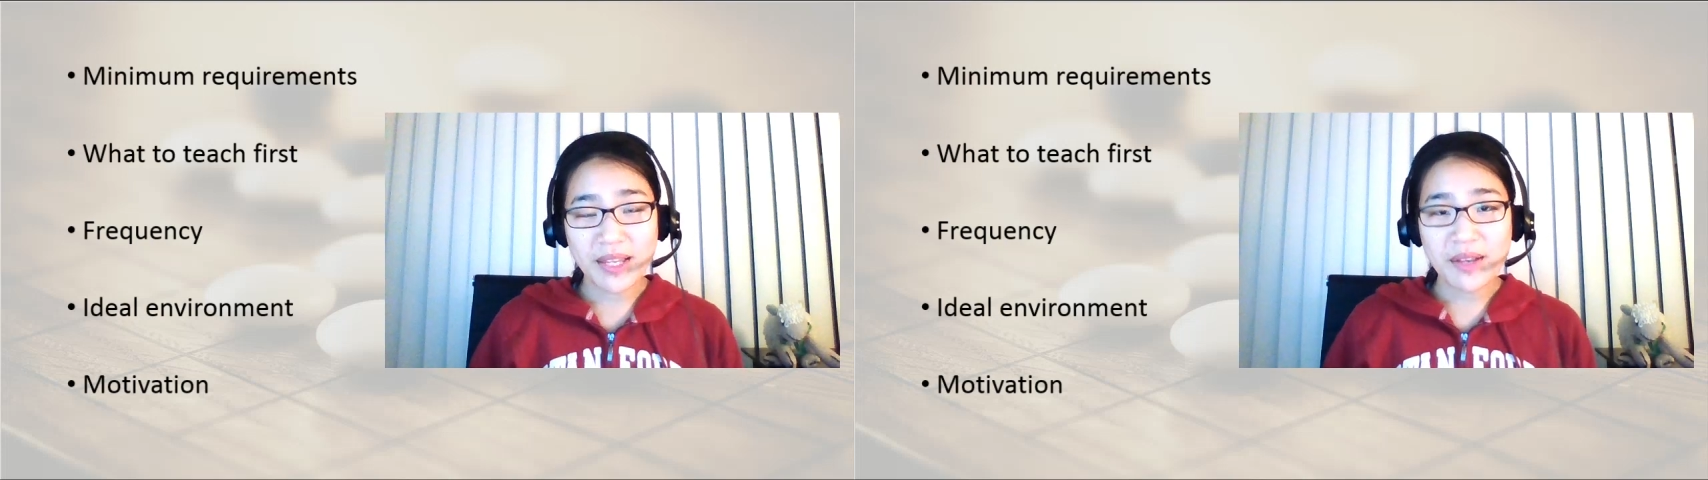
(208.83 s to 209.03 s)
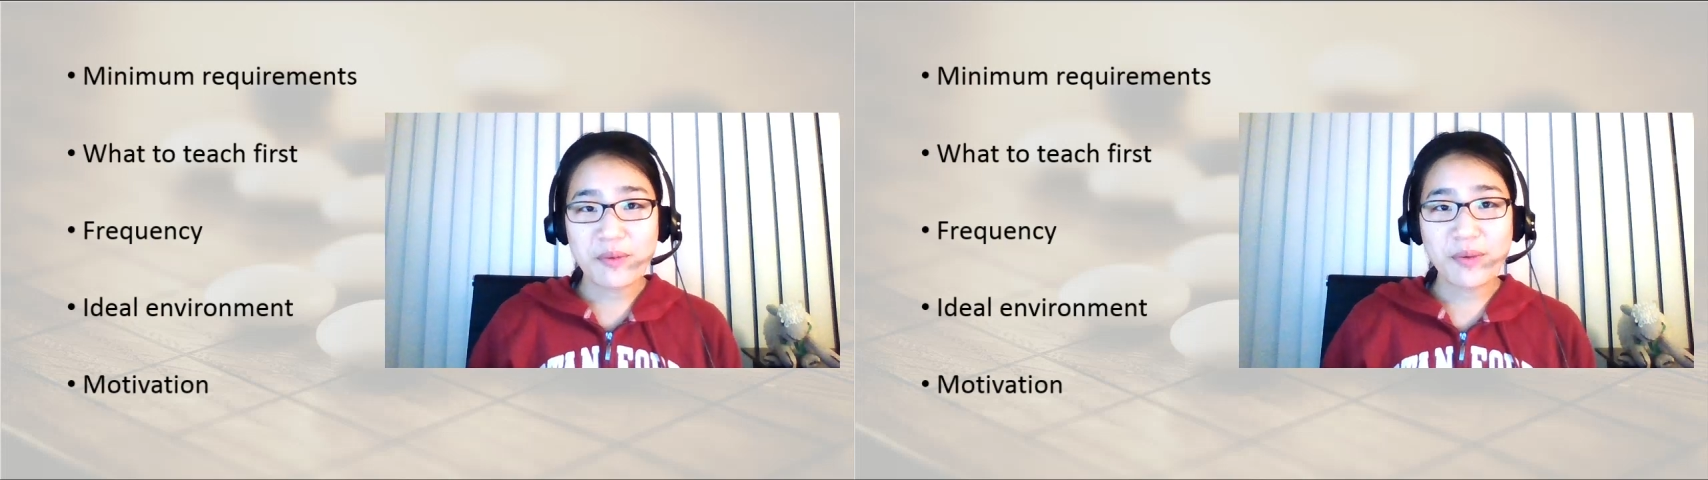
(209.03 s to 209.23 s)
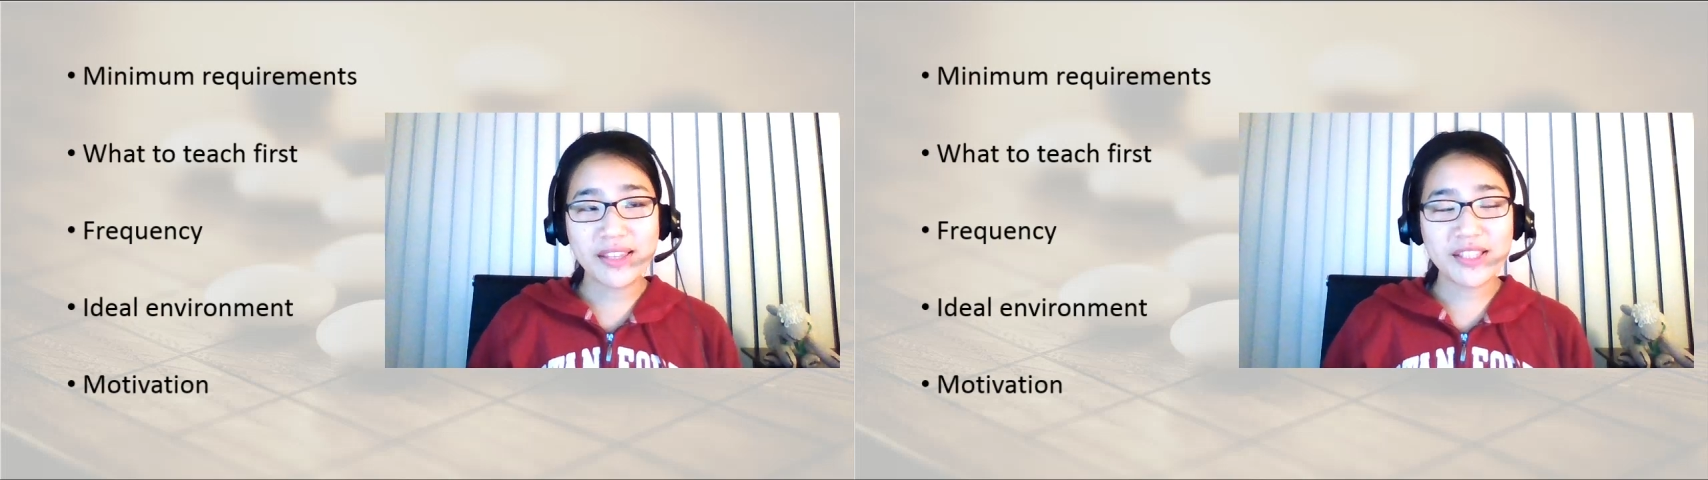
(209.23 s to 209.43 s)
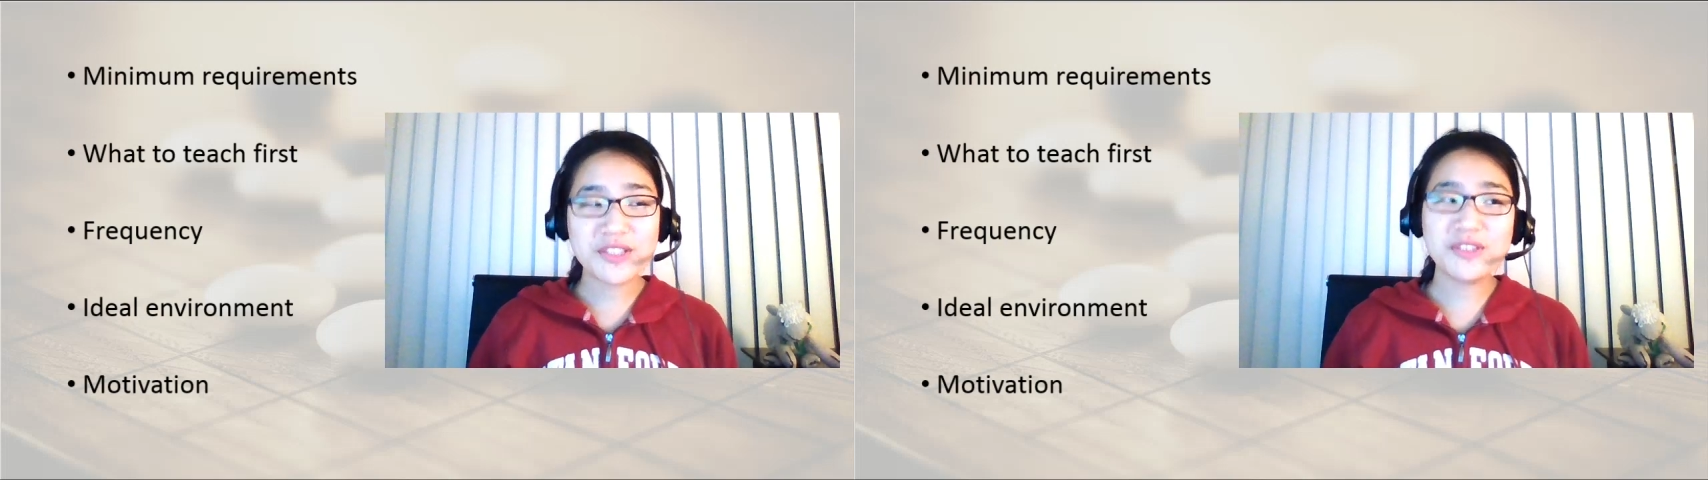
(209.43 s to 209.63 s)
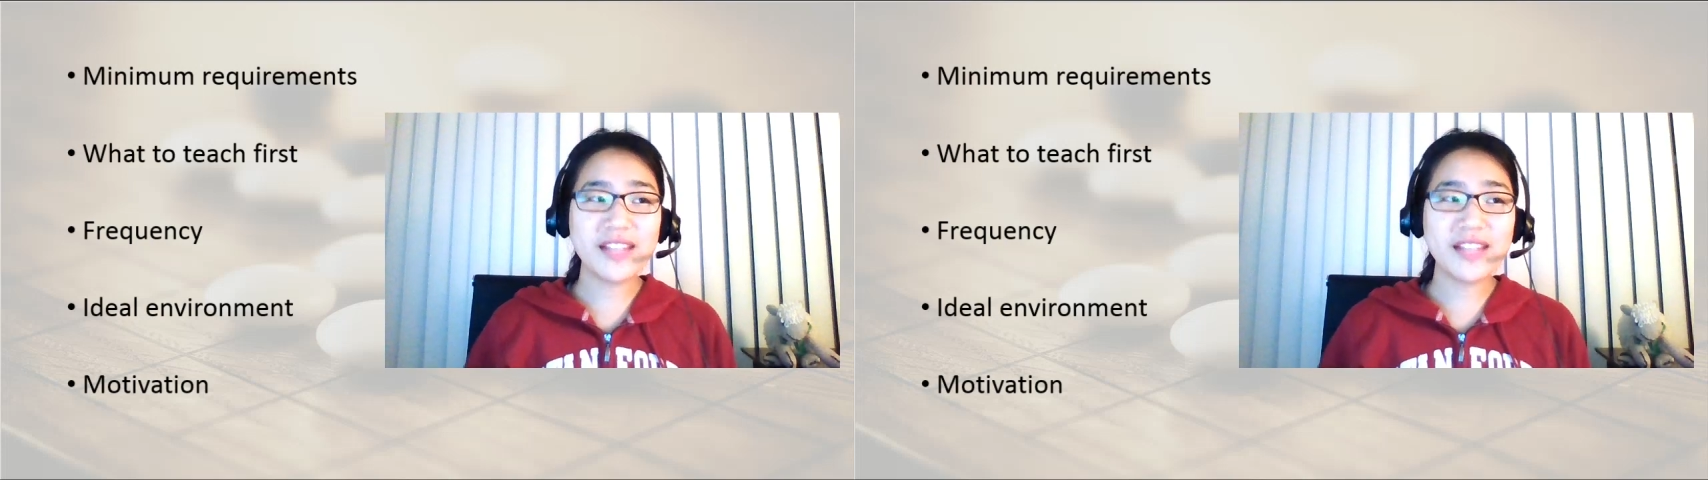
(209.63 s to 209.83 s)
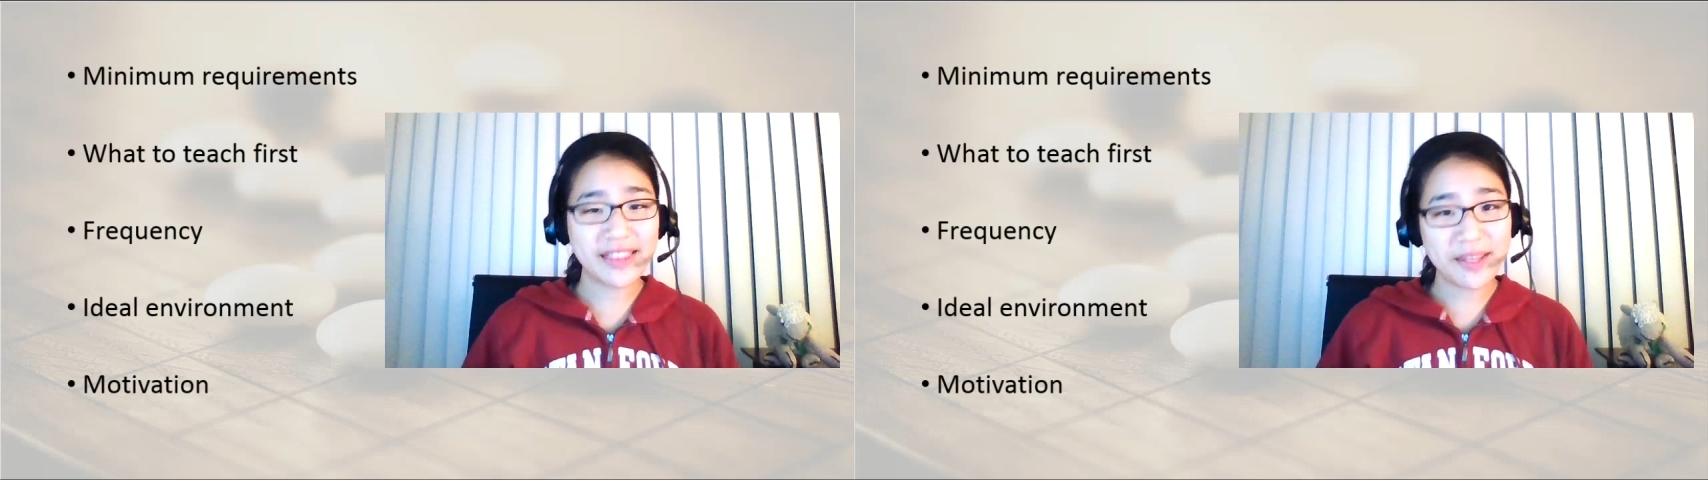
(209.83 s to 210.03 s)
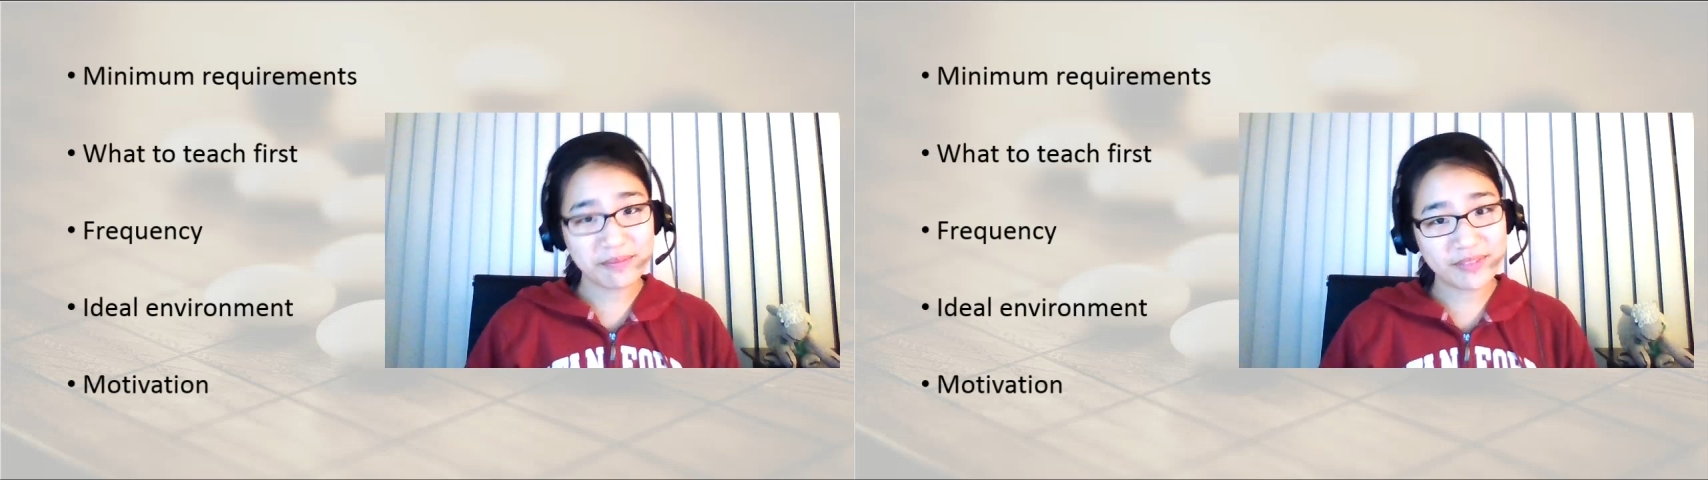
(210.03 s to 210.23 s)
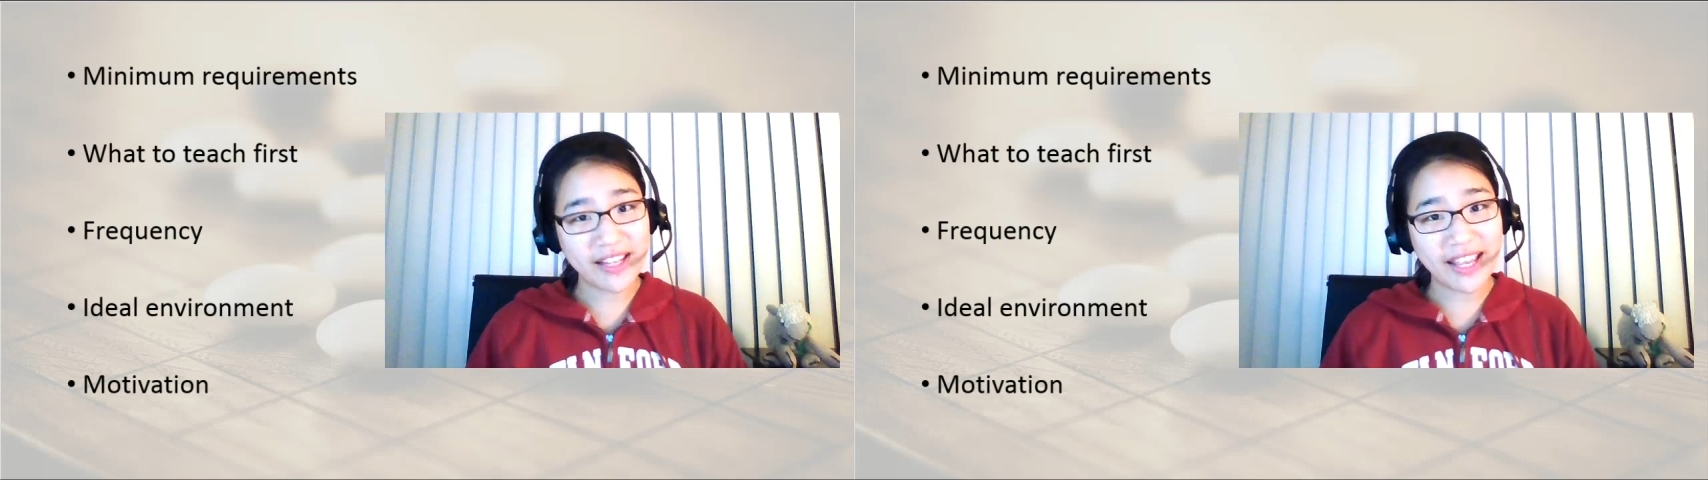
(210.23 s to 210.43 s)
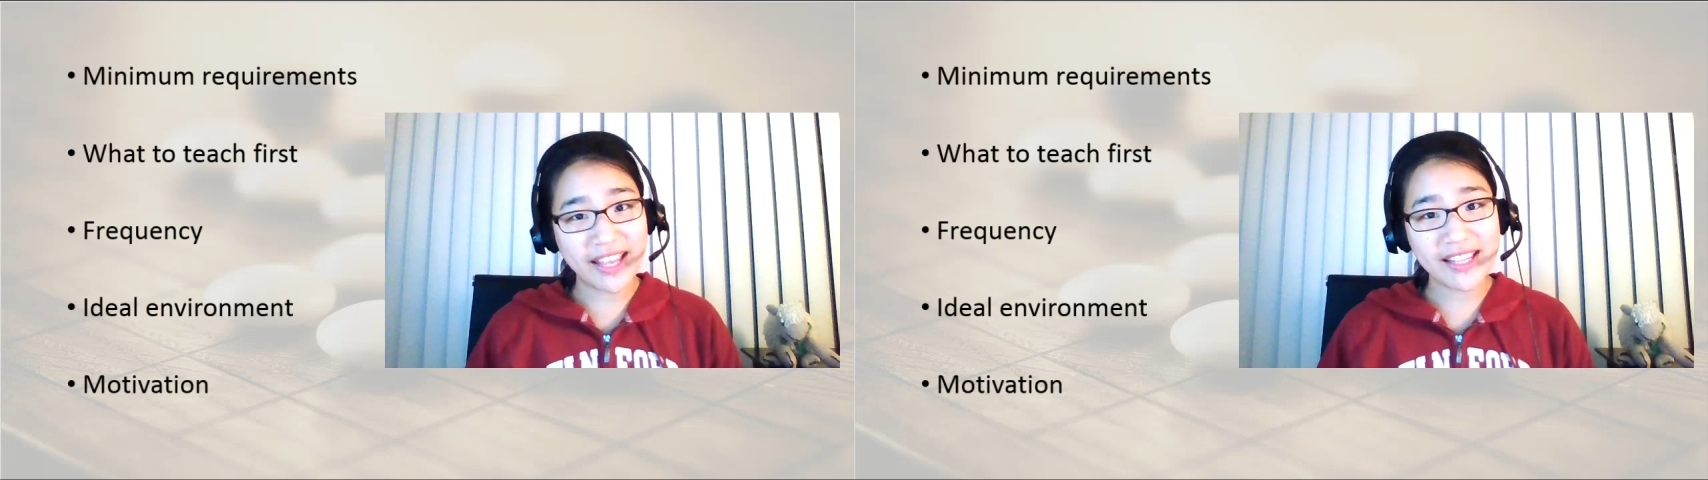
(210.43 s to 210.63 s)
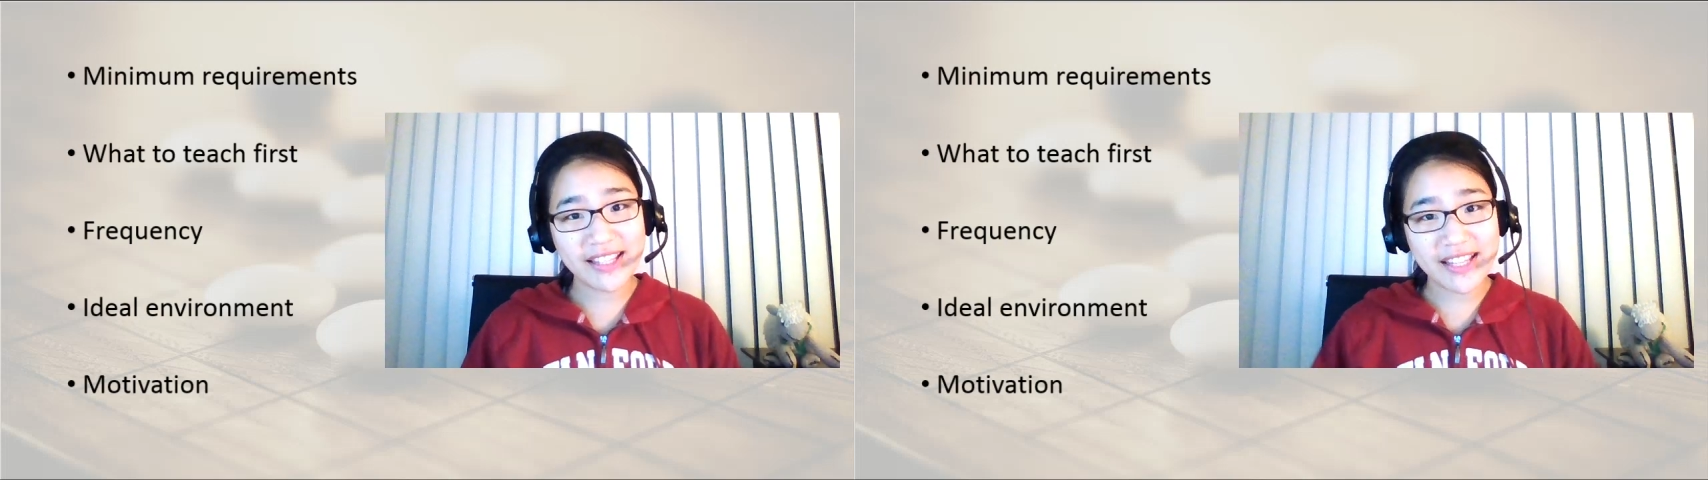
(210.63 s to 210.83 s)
When you let them play,